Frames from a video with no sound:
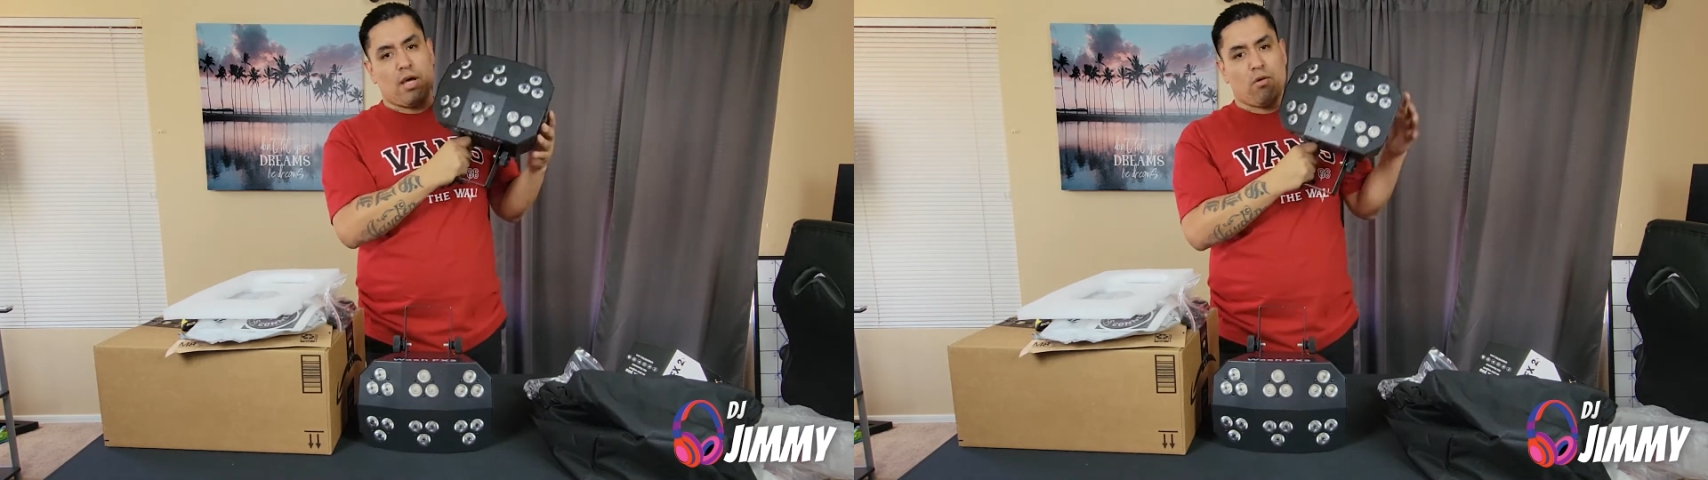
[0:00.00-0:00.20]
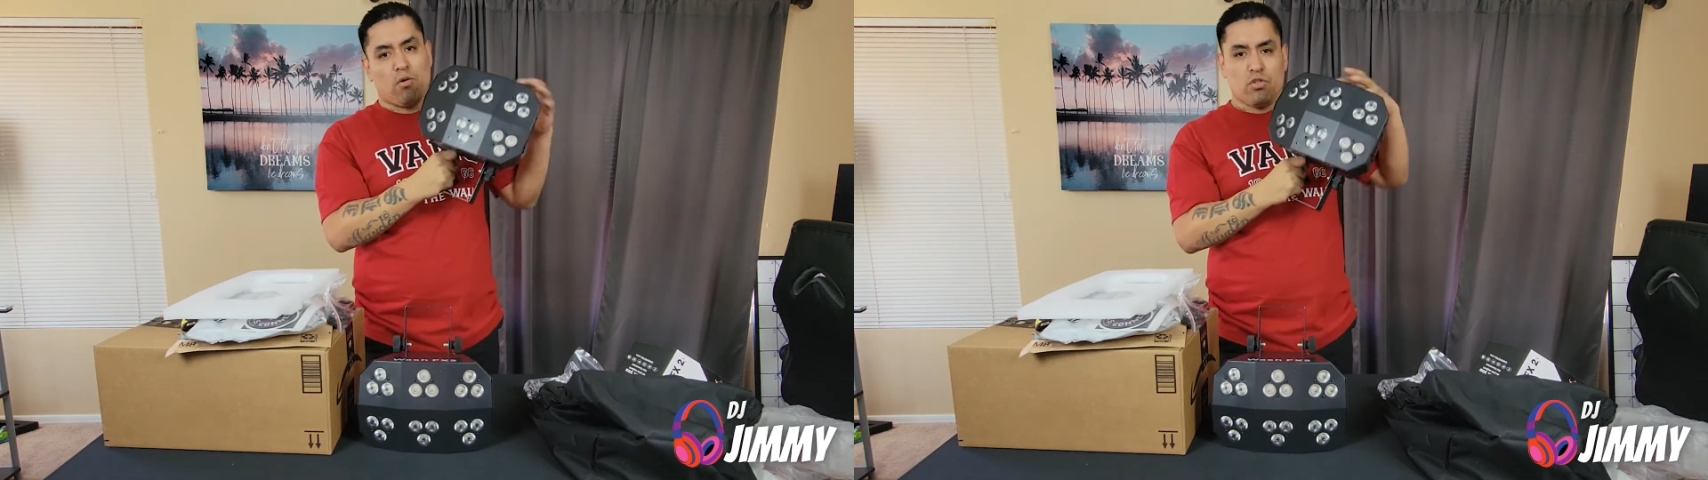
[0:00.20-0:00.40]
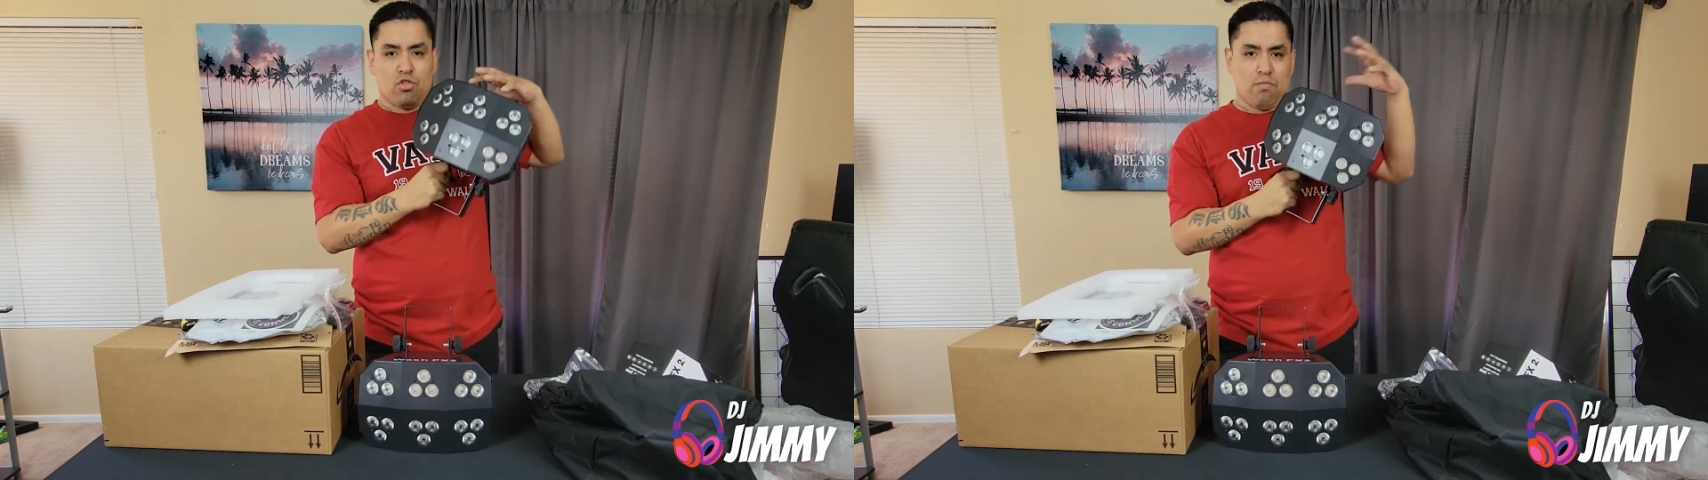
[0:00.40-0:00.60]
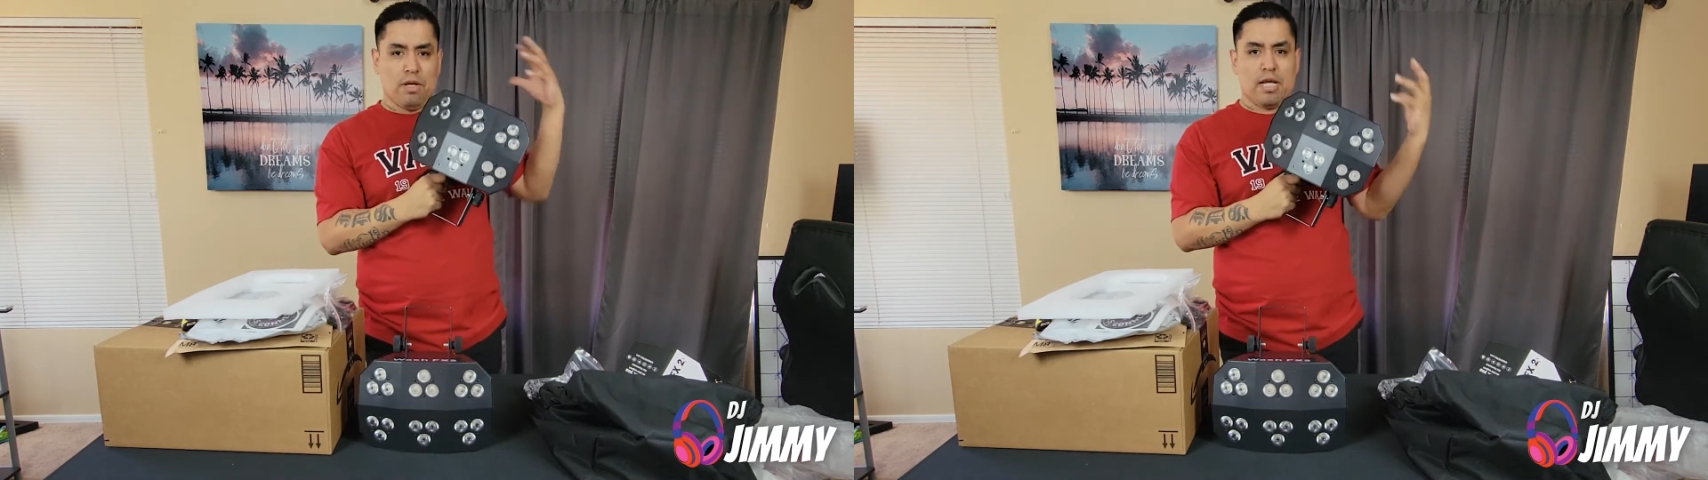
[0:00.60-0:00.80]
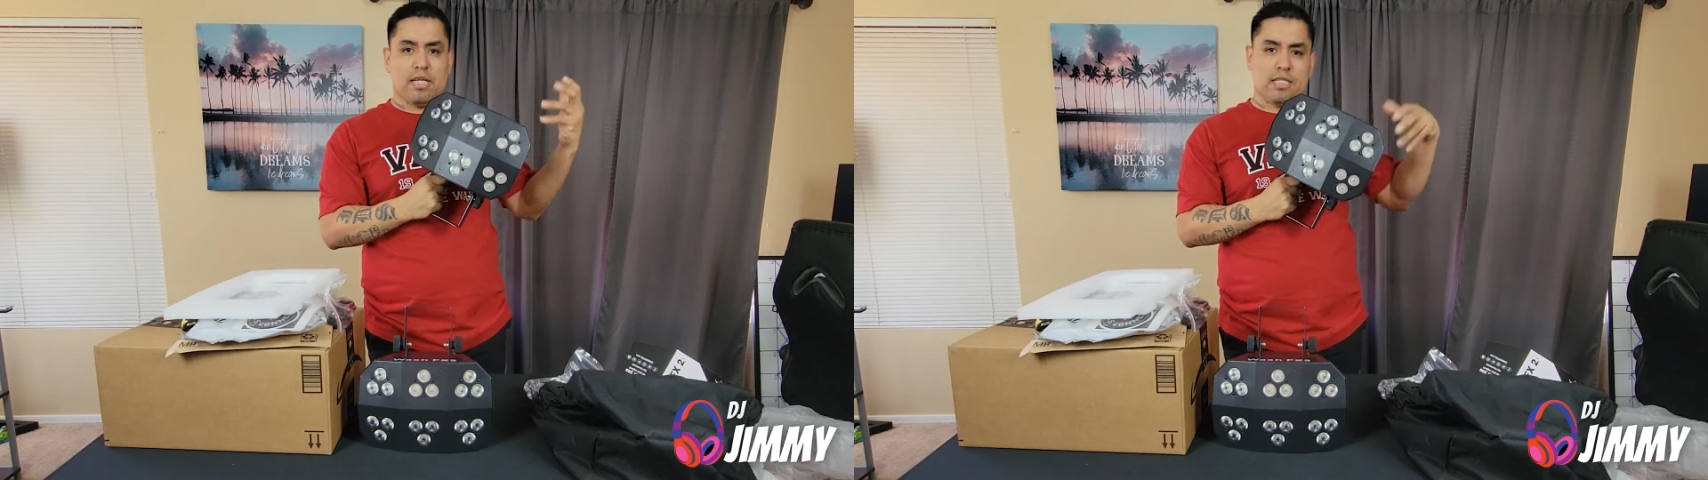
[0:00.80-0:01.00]
I don't go too
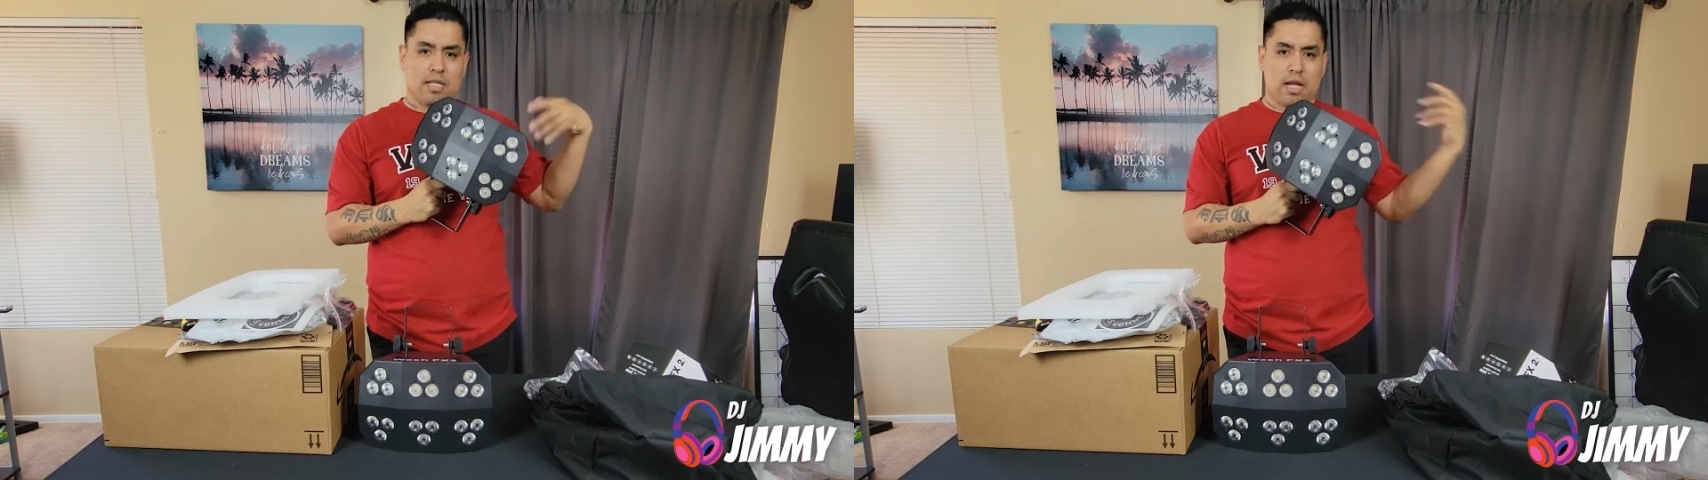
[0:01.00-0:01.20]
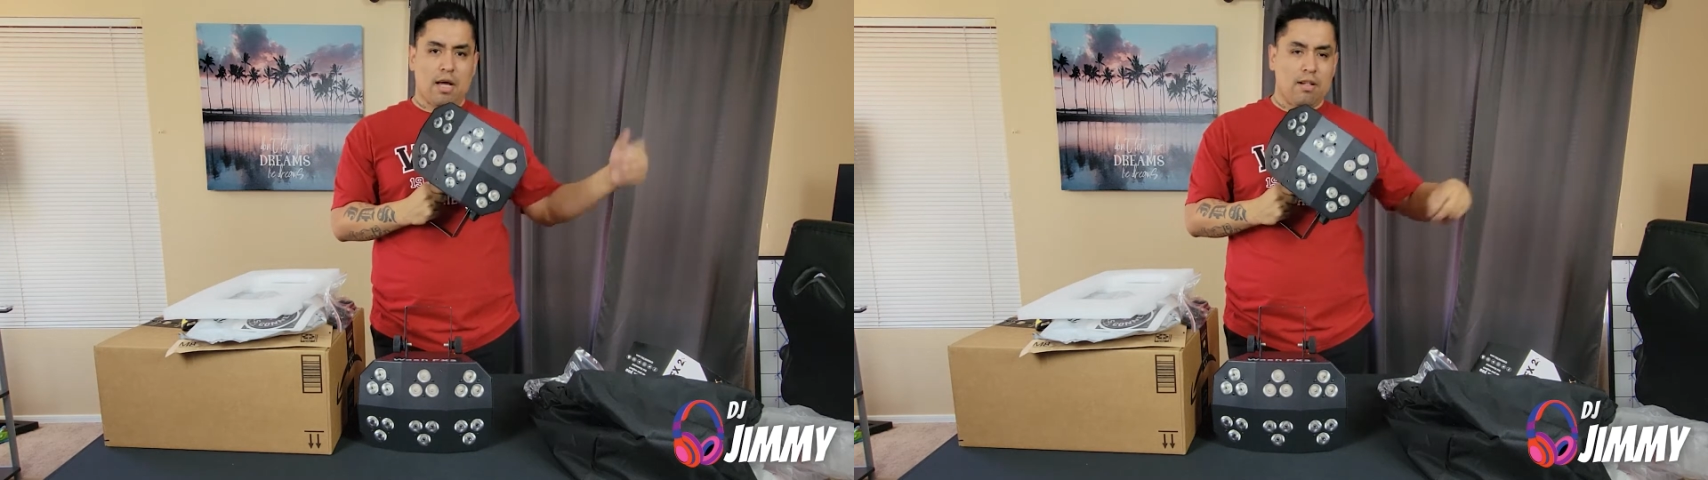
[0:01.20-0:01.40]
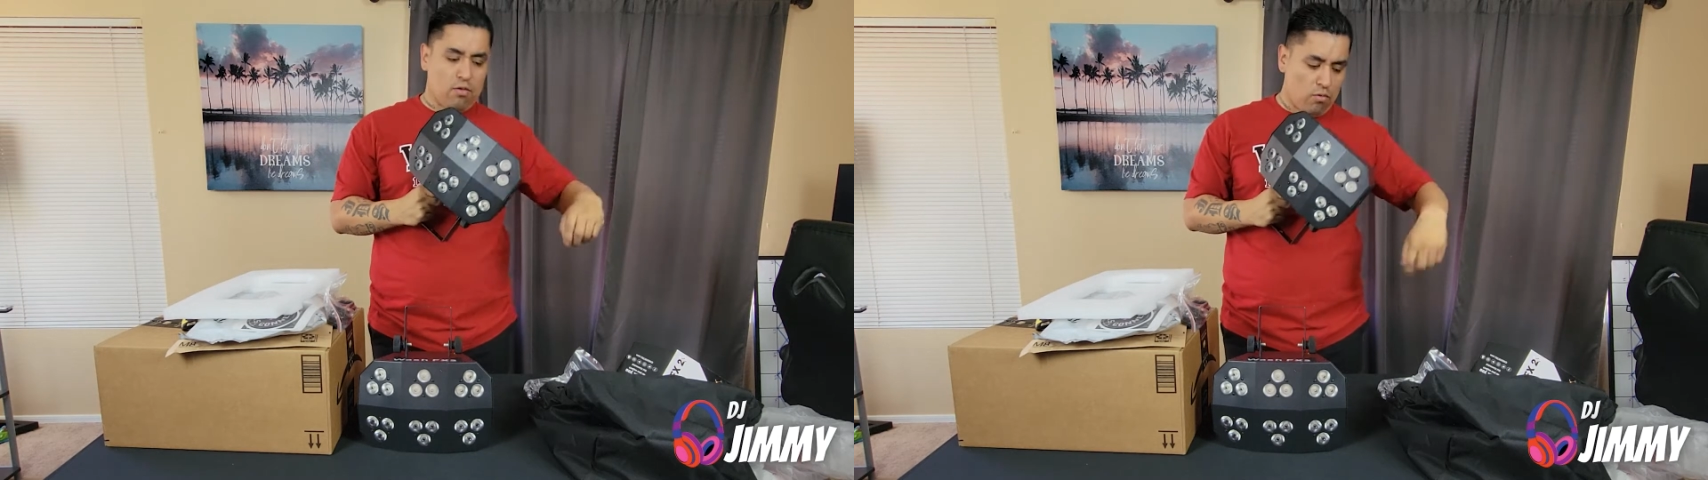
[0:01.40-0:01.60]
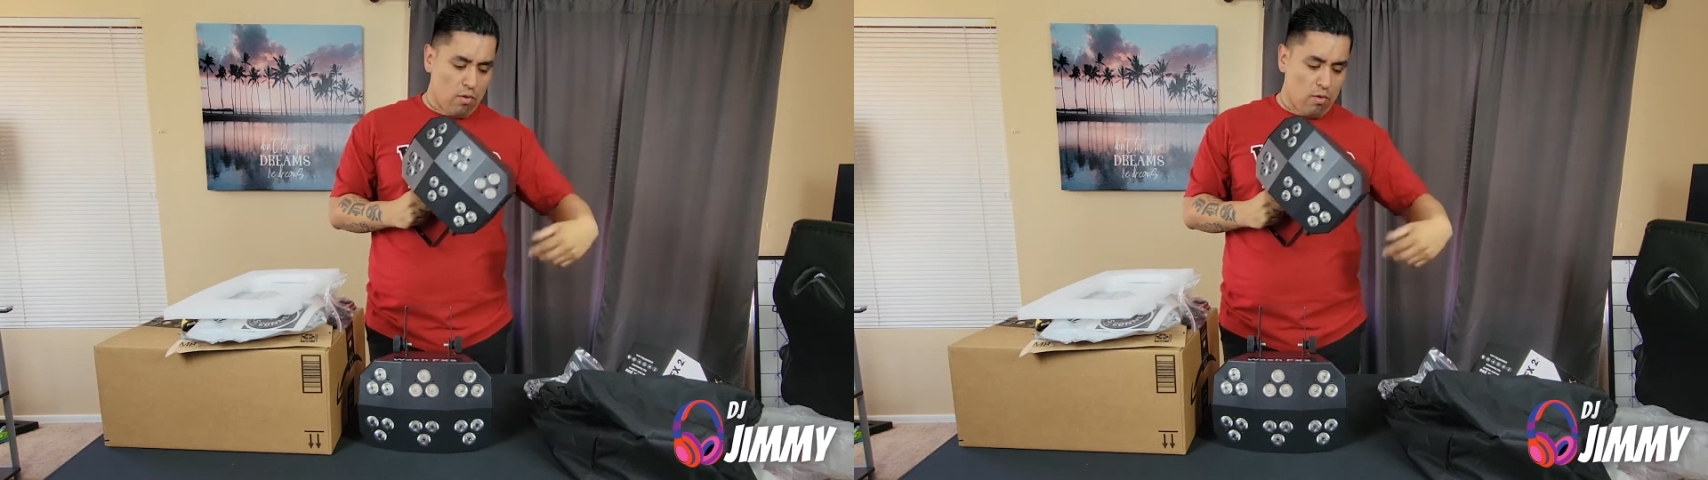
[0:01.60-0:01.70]
big, because then I have to